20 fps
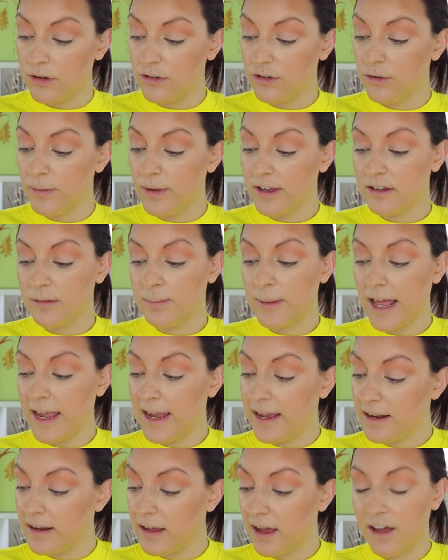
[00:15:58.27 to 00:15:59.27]
to
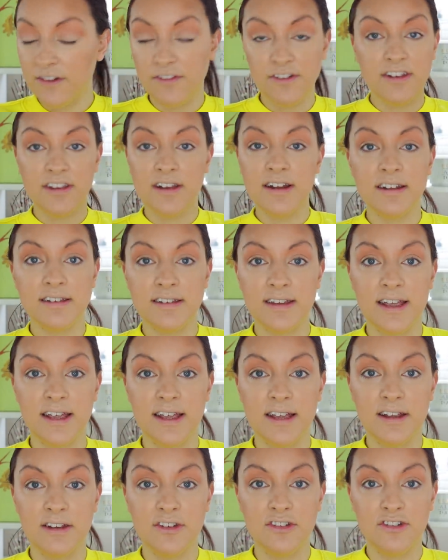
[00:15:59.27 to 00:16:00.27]
explain her fertility